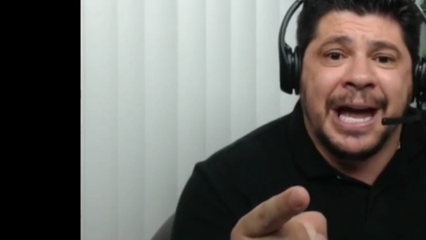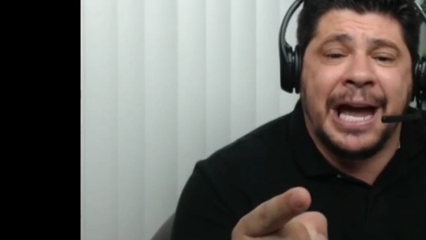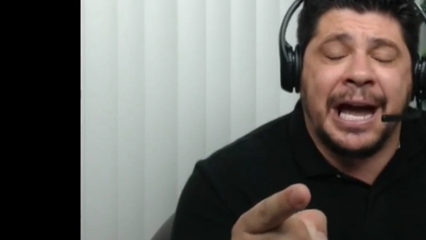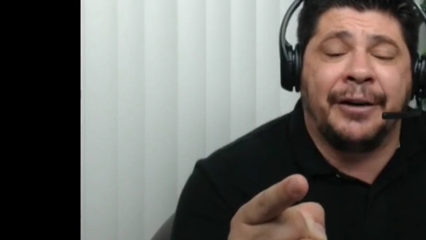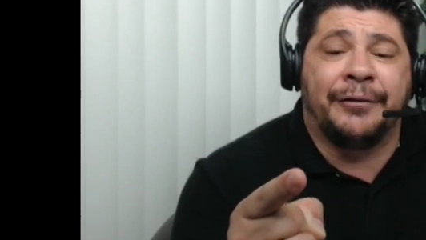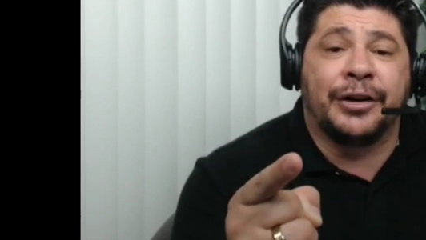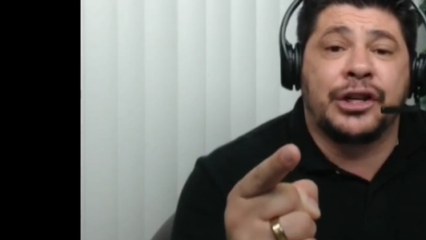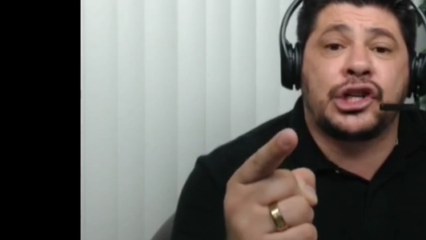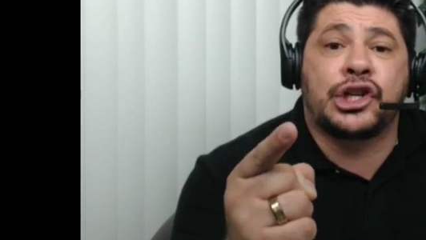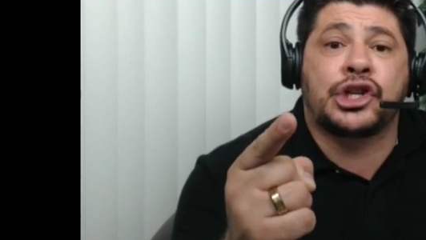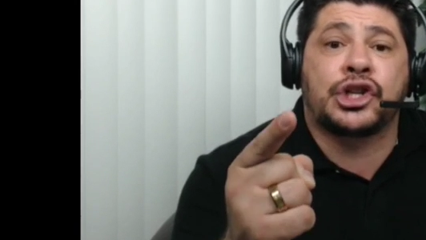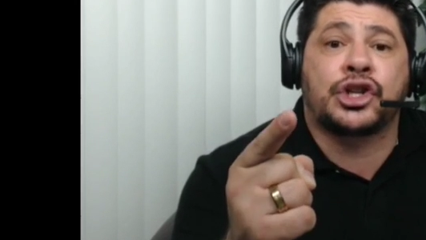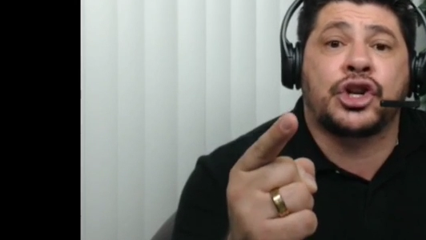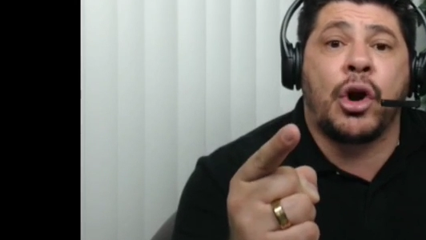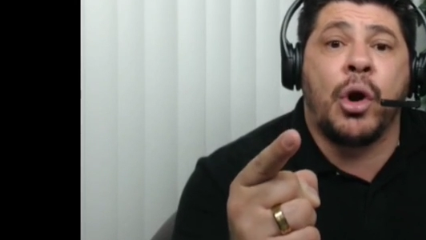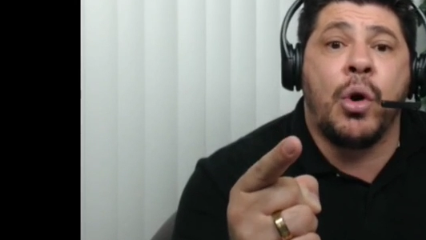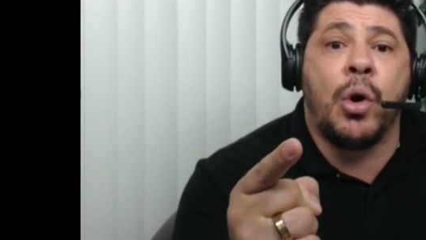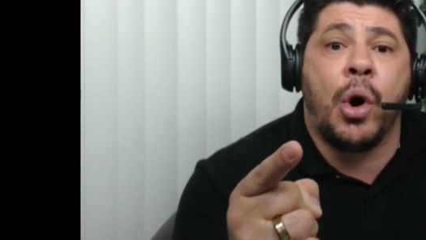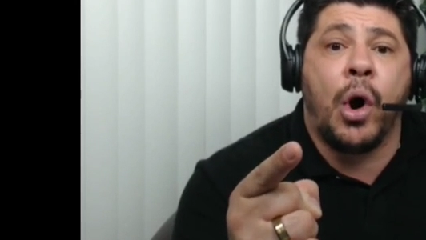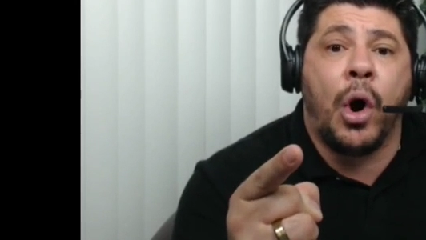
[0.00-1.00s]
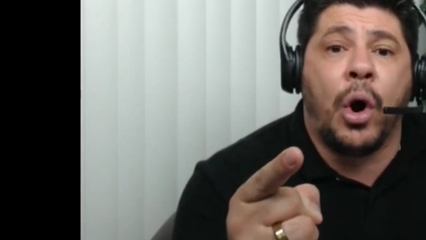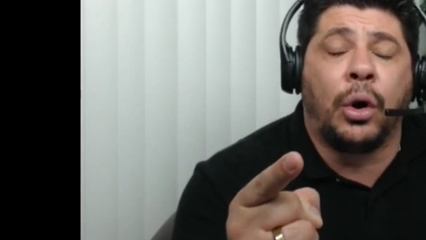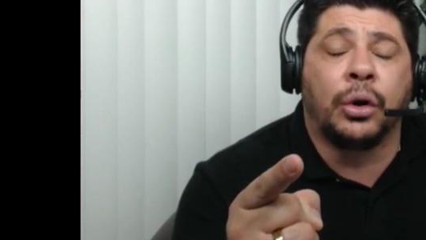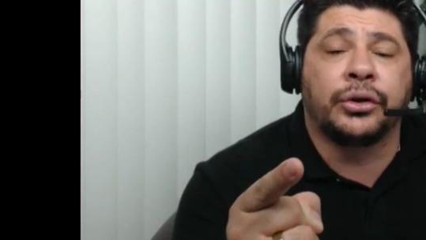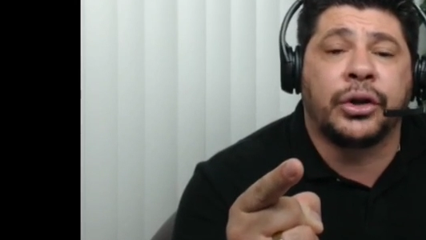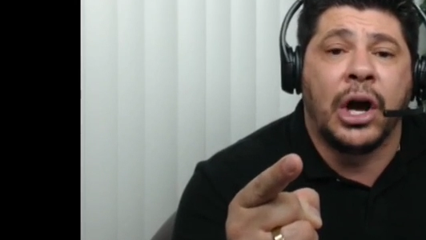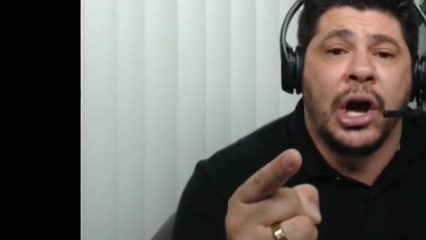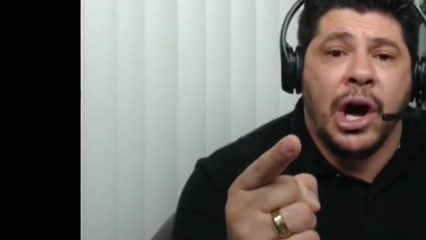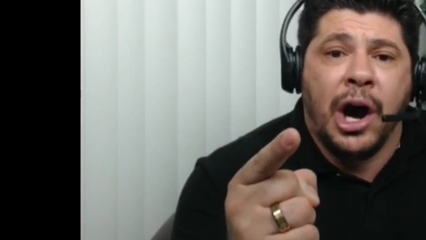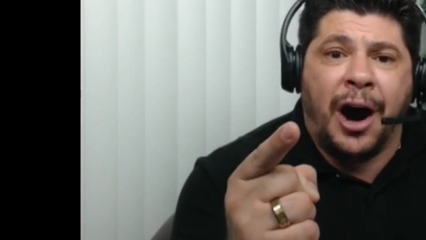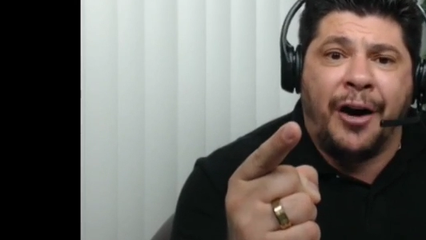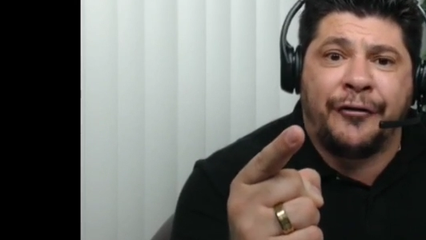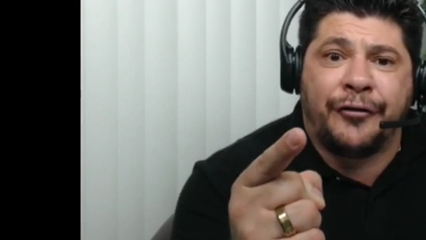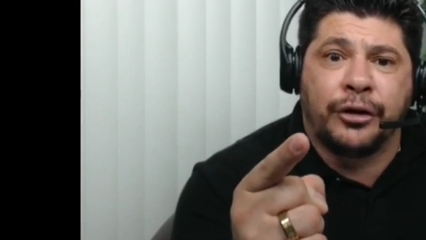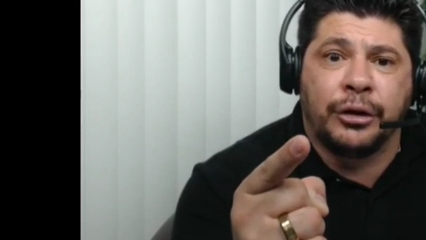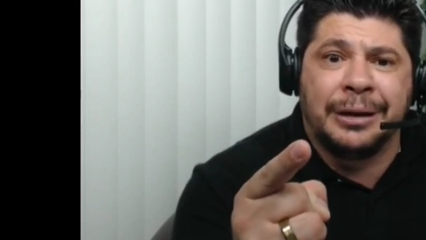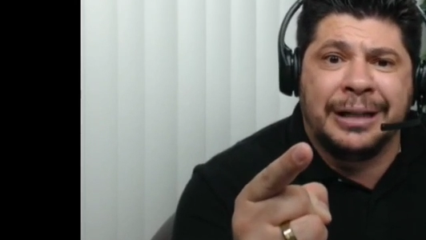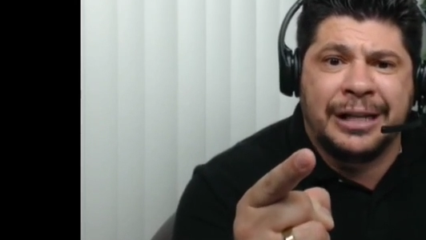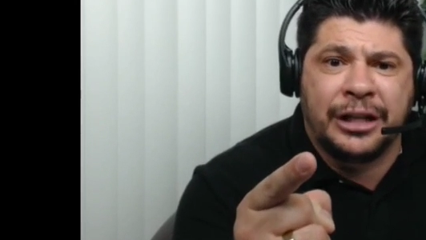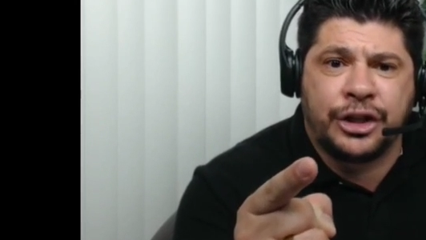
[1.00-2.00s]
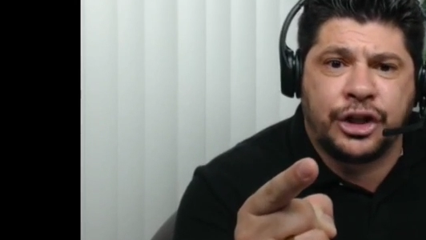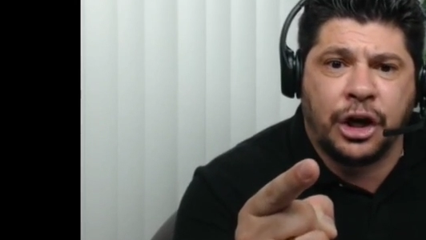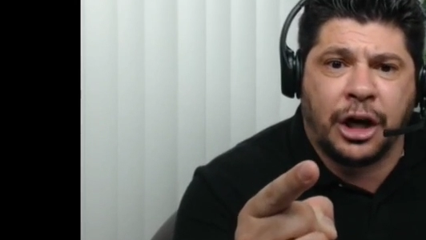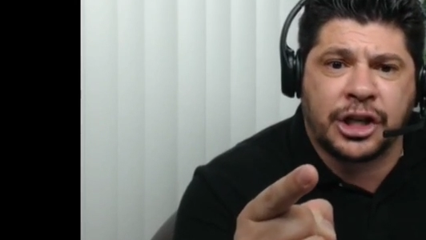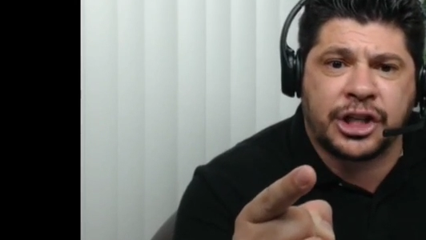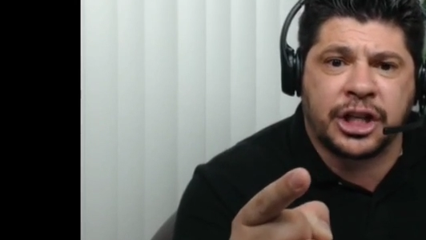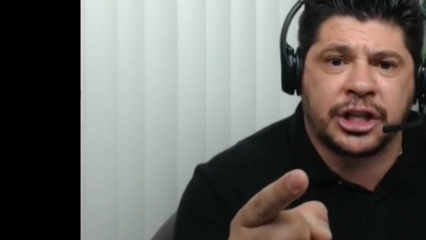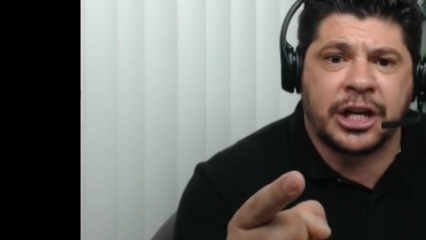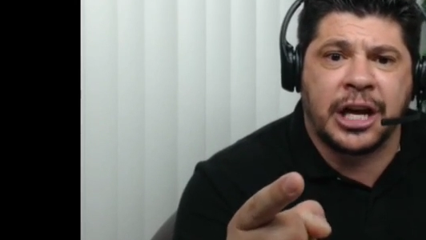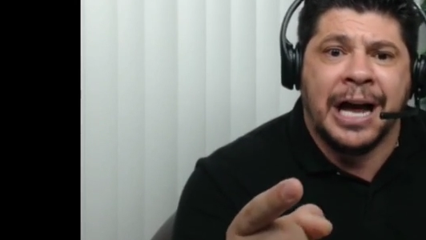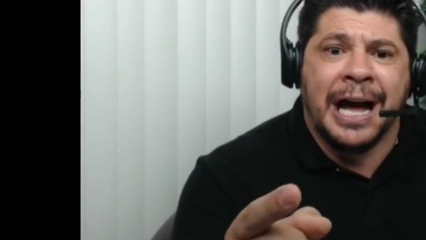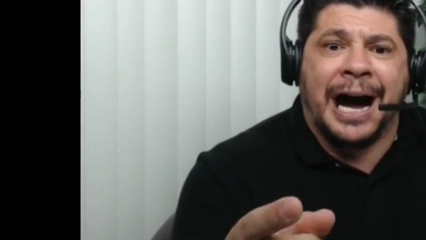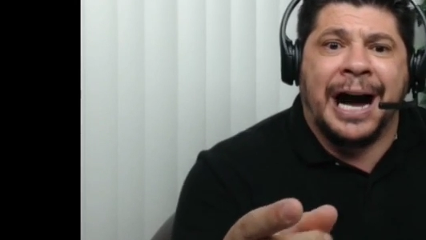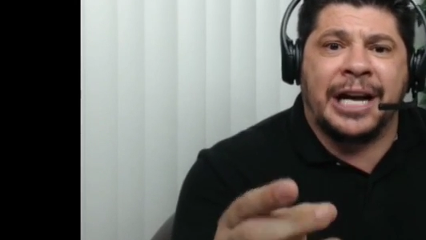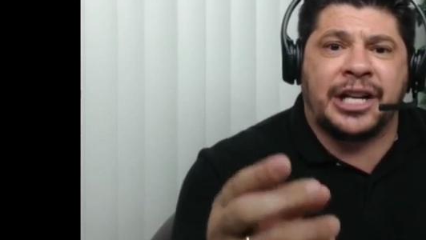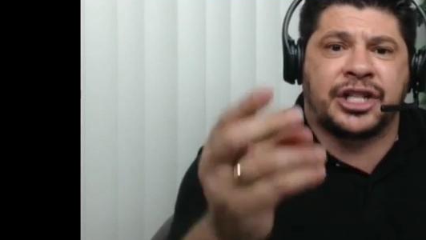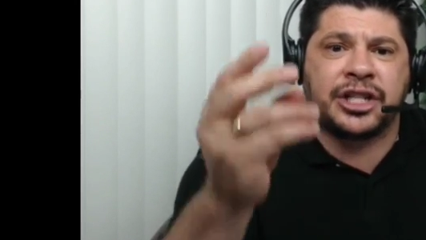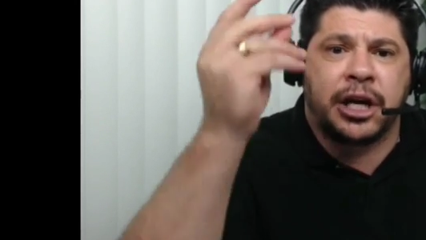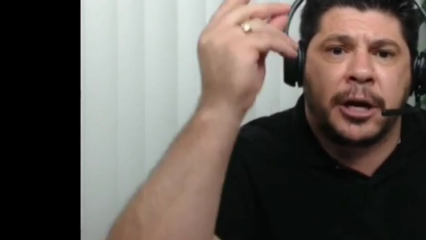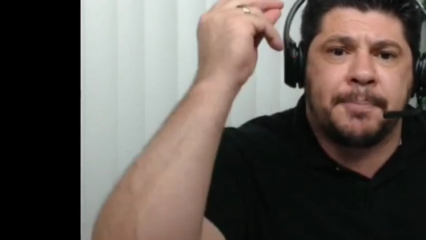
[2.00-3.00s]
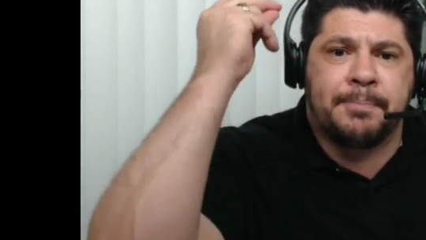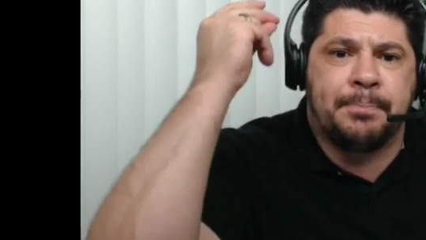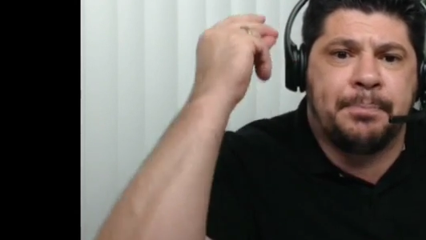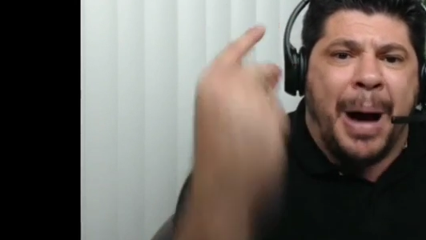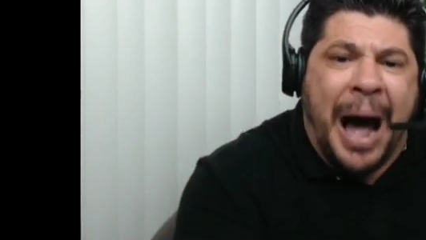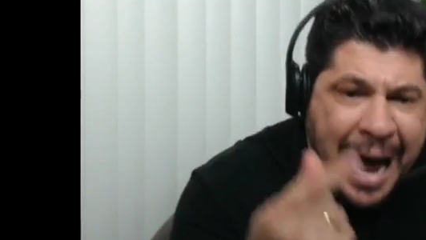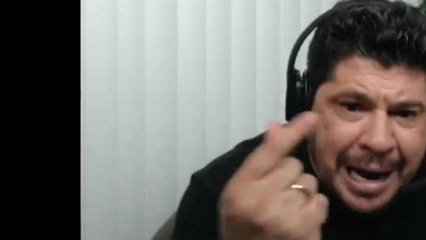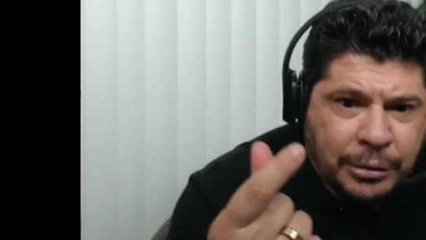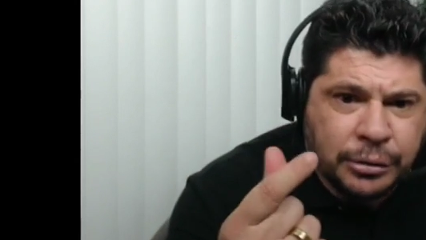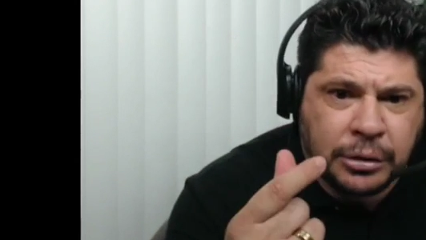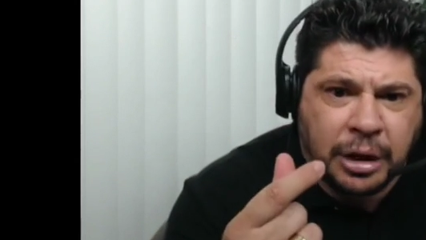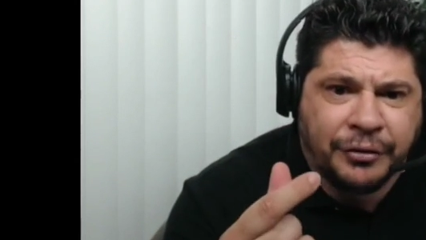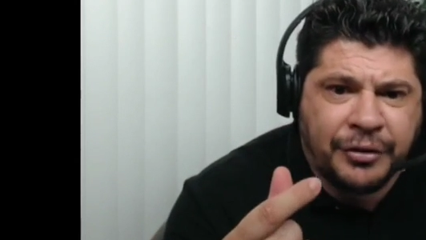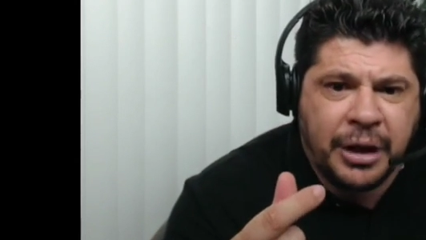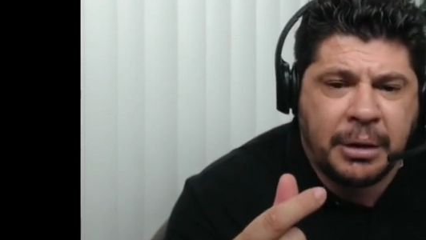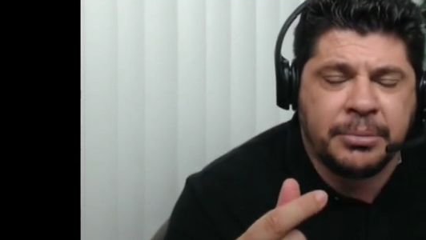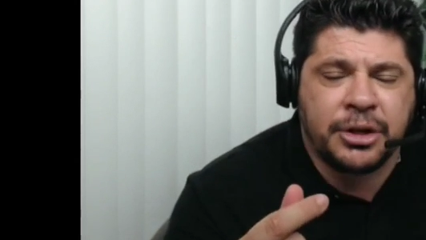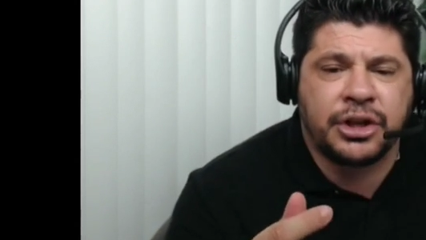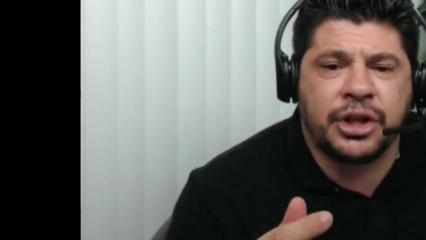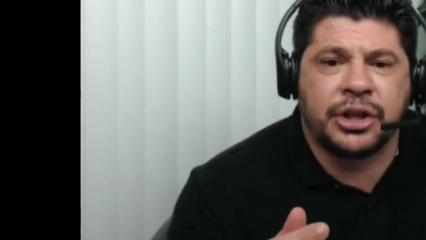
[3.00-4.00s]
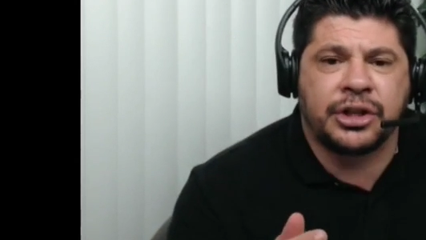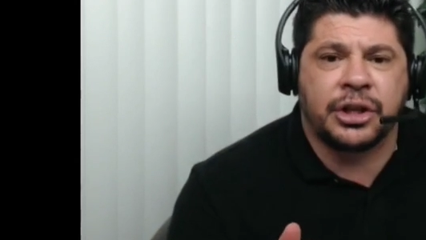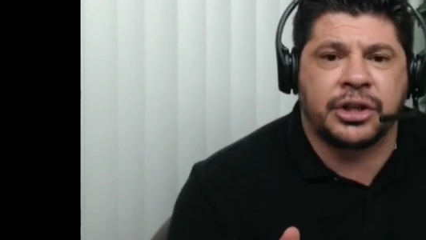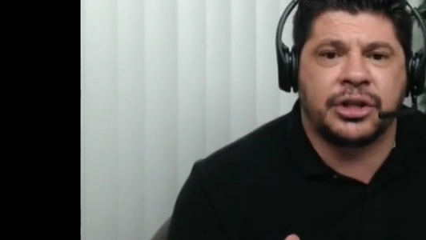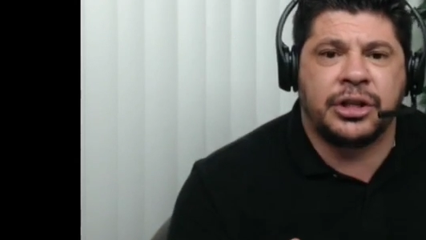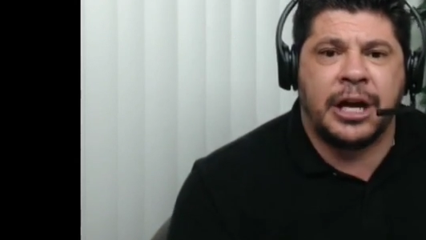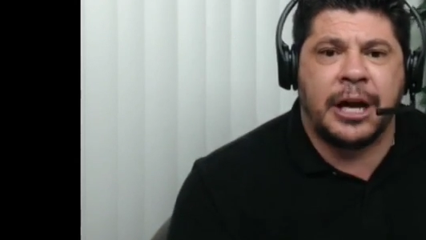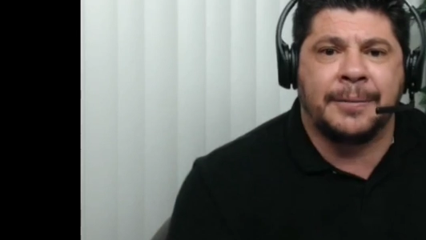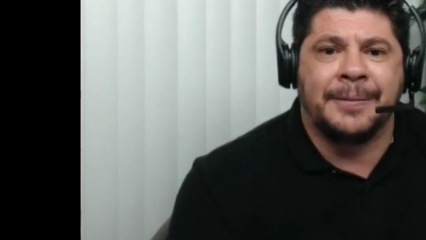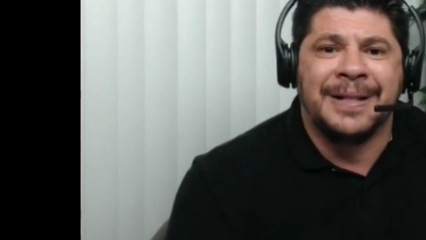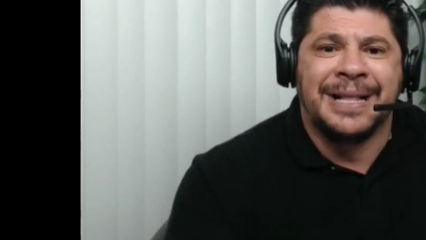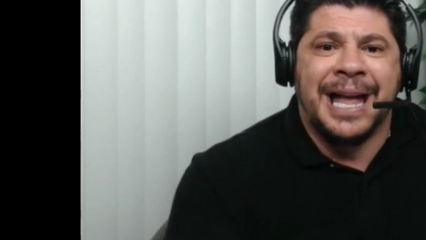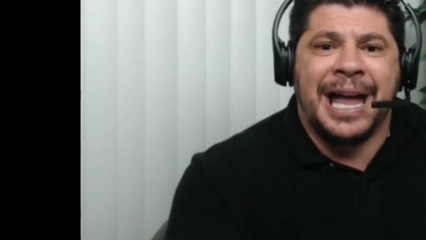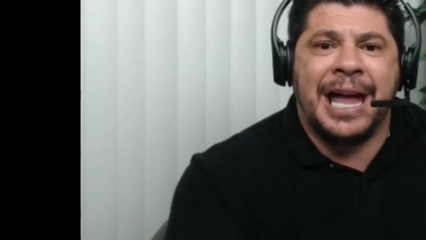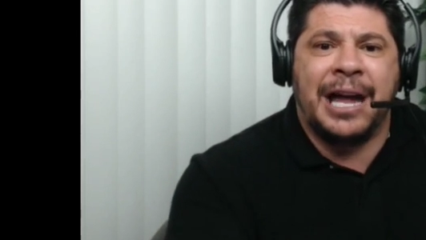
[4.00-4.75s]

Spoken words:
every stronghold of religiosity, I say out of them in Jesus' name.